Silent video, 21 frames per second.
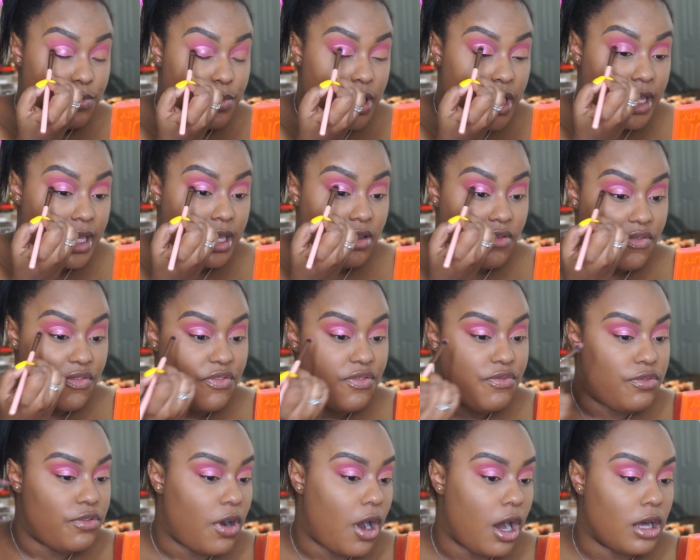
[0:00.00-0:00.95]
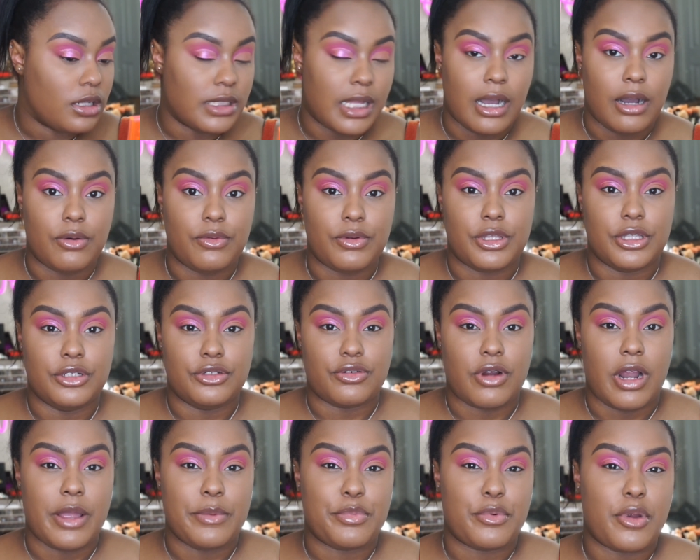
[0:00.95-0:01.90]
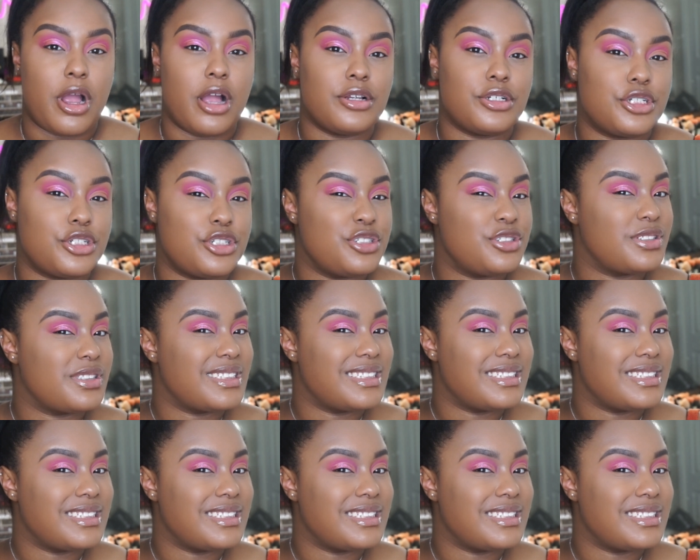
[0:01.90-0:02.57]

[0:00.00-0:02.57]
but I get fallout with a dry brush.